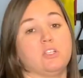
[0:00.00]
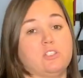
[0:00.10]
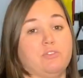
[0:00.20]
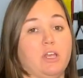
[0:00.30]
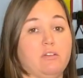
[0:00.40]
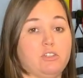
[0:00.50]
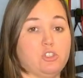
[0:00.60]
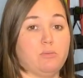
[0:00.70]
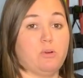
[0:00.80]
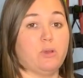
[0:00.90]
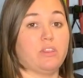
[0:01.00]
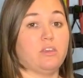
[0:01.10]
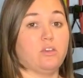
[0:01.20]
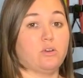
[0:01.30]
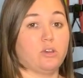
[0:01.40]
So if you're having trouble with
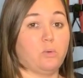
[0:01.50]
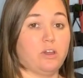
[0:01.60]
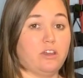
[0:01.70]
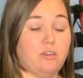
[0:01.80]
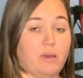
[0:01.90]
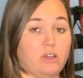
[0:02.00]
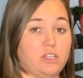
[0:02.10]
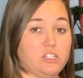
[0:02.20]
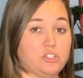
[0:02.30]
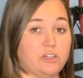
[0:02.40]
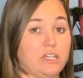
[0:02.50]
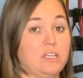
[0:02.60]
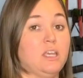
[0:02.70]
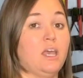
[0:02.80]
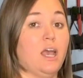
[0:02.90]
it or you're worried about injuring,
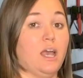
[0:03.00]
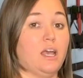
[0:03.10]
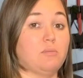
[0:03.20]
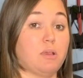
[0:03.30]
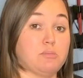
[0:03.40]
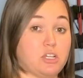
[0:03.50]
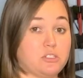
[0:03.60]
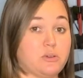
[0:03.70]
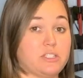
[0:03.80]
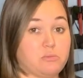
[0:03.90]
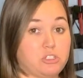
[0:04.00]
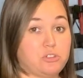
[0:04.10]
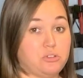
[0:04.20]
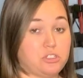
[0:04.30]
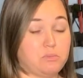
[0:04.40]
come talk to us and we'll
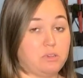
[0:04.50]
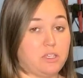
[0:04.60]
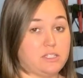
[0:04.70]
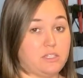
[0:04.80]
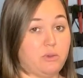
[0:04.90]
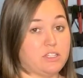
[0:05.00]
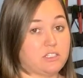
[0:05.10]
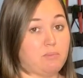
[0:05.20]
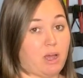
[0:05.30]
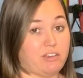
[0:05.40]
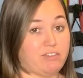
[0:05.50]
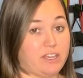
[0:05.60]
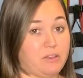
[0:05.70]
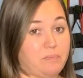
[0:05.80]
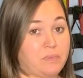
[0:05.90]
show you some easy ways to modify it.